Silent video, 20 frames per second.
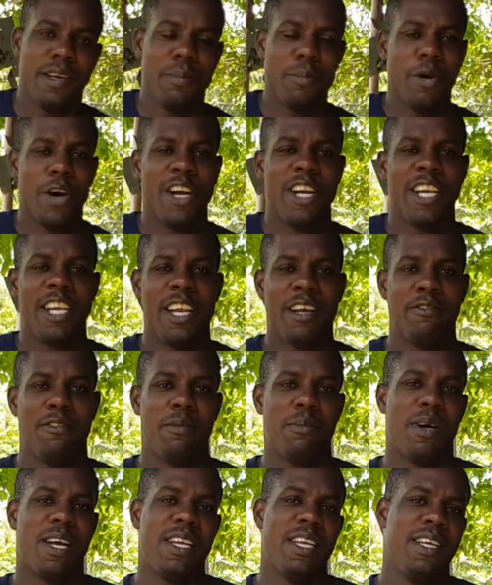Morning
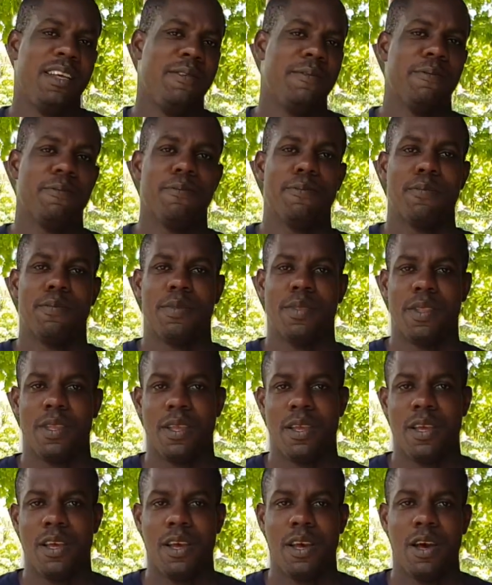everybody,
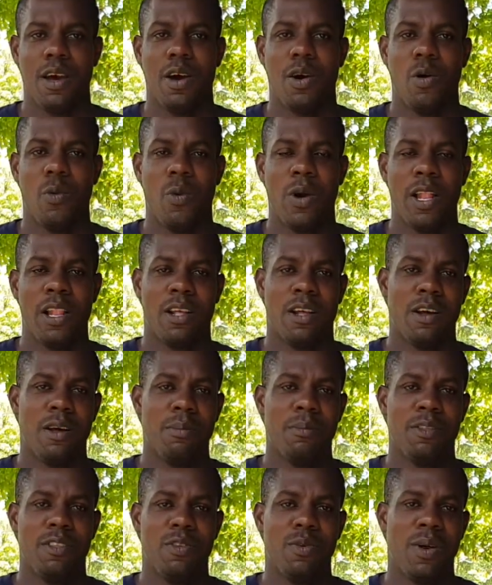
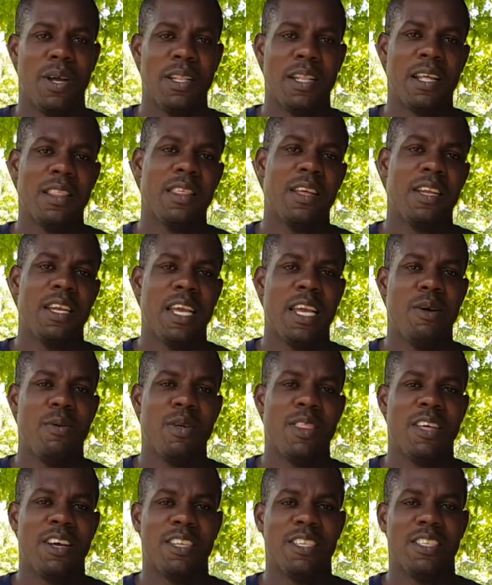welcome to another day
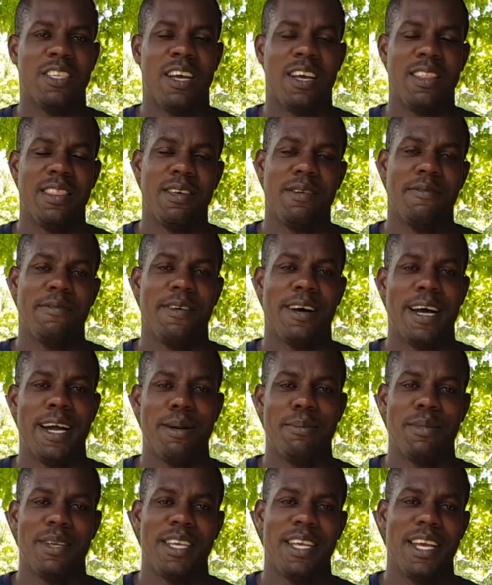with us on the
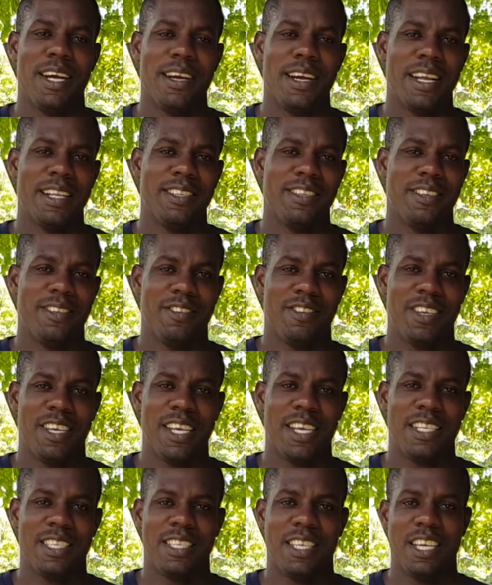farm here at
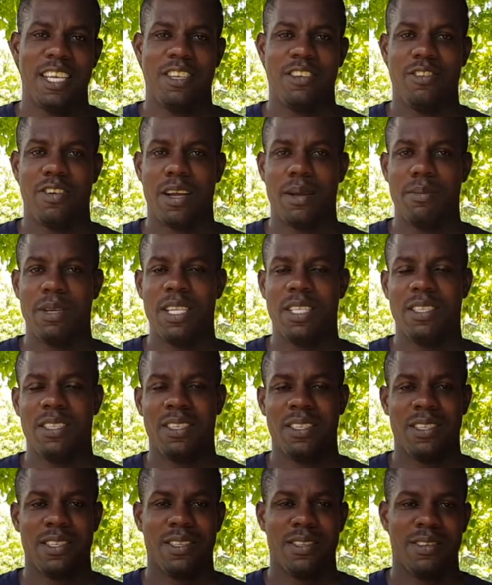JSH
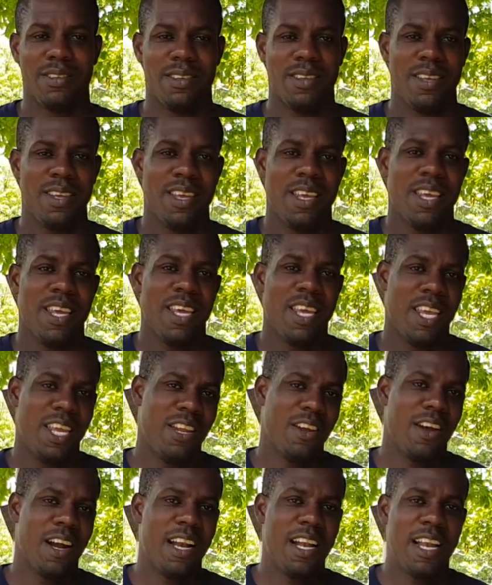Rabbits.
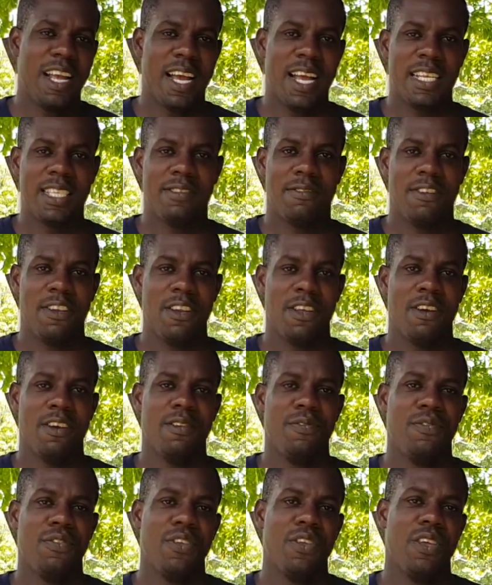In our last video
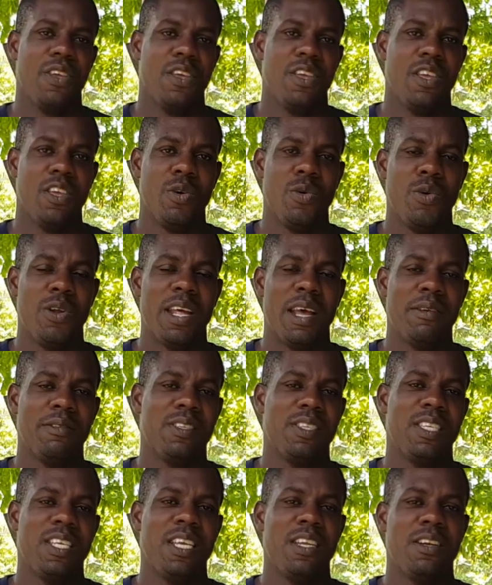you would have
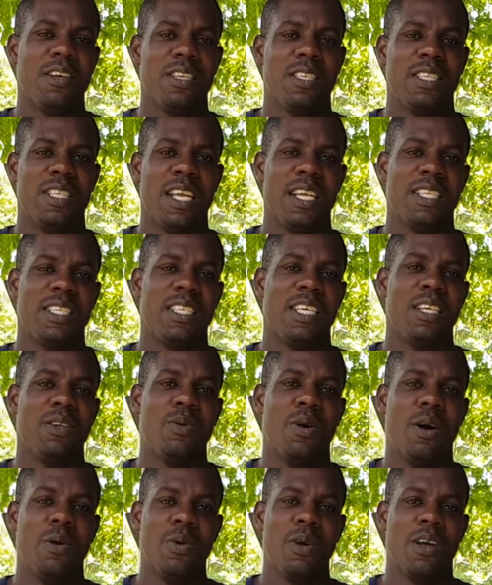seen us testing
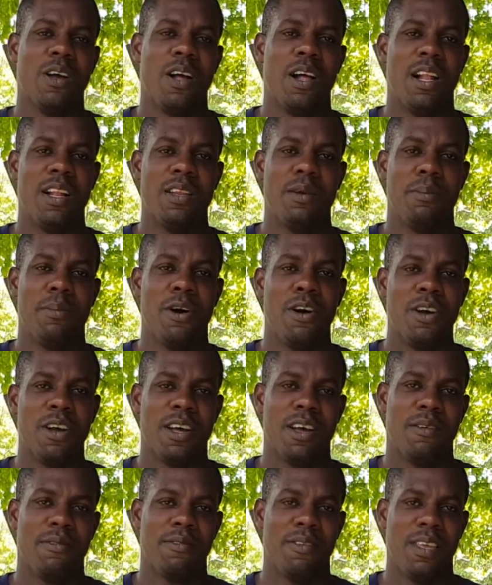what we call the
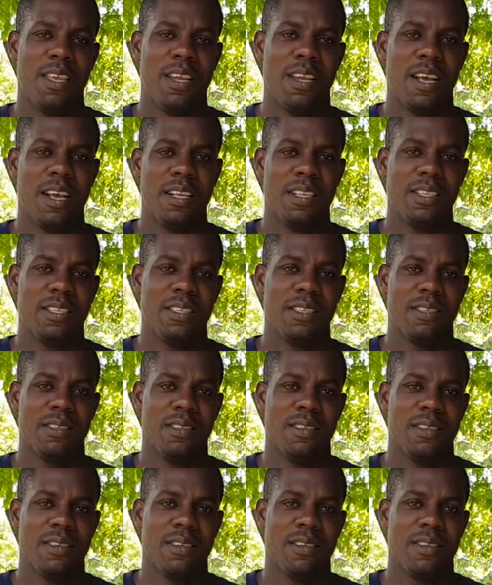bunker feeders.